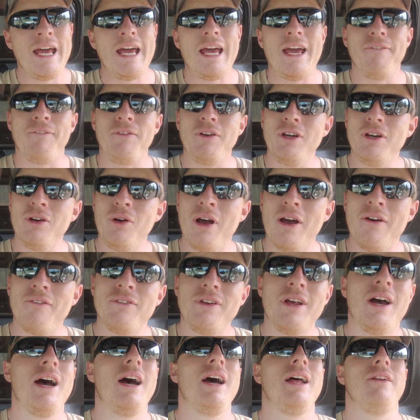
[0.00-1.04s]
If you have
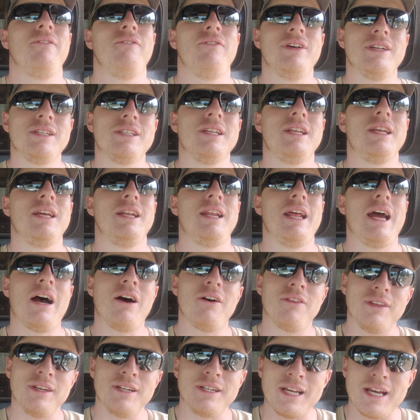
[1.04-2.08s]
not visited
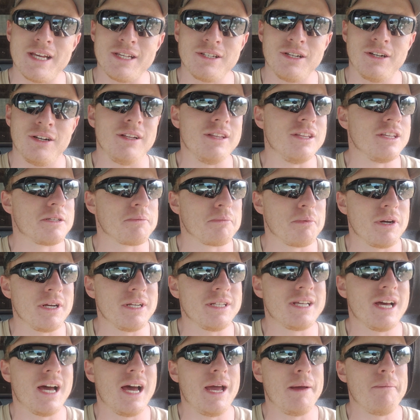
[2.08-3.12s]
out in the desert in the
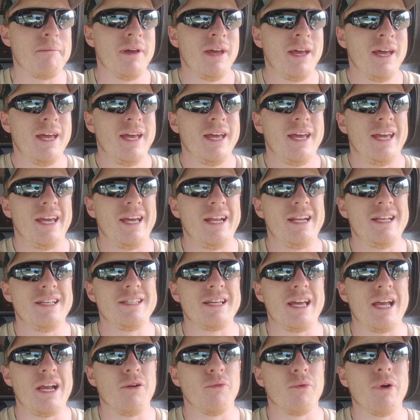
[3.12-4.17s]
springtime, it is
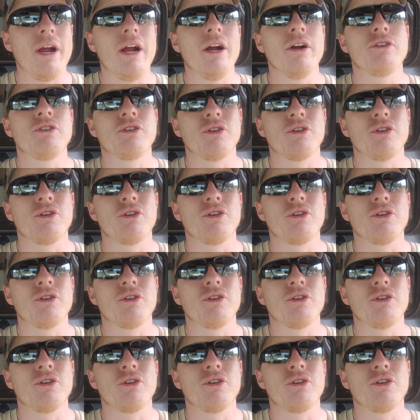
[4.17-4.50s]
a rare